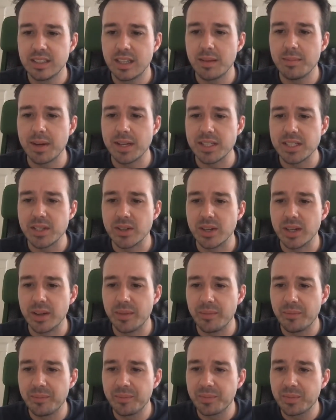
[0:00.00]
I might do
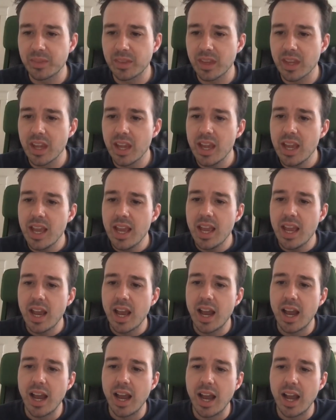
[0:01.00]
it.
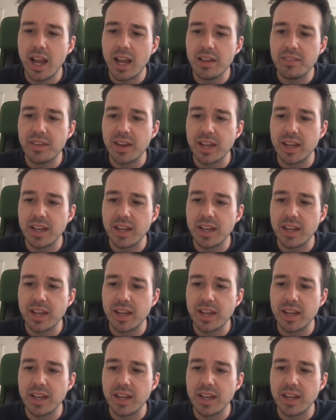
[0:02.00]
If